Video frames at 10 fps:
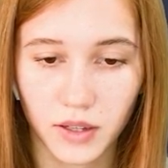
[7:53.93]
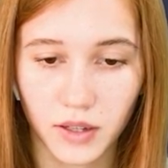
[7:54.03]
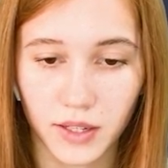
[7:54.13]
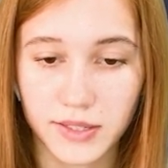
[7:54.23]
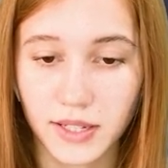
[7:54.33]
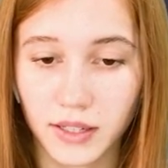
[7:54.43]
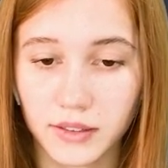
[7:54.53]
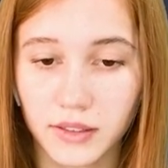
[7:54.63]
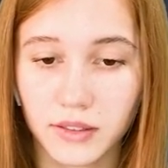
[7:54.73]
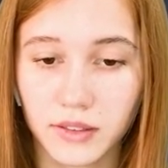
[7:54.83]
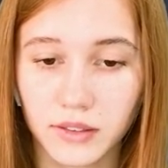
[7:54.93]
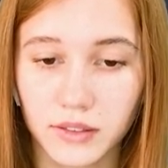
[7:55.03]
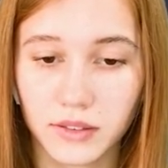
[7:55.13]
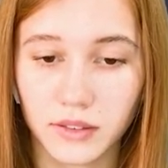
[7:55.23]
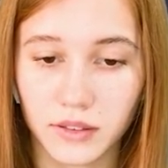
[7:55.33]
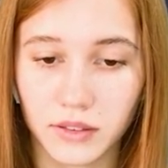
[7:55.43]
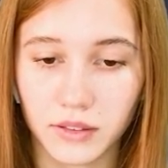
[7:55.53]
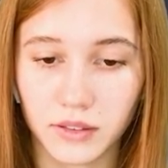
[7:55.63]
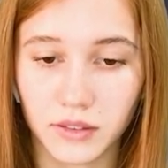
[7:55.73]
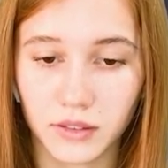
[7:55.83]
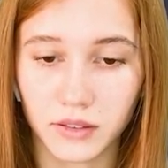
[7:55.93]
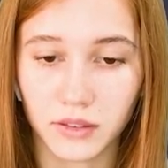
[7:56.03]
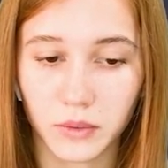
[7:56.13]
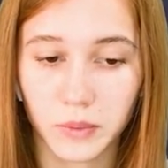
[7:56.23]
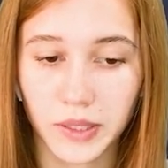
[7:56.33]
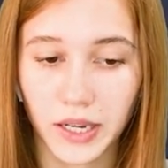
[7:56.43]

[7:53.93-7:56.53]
And cyclical, we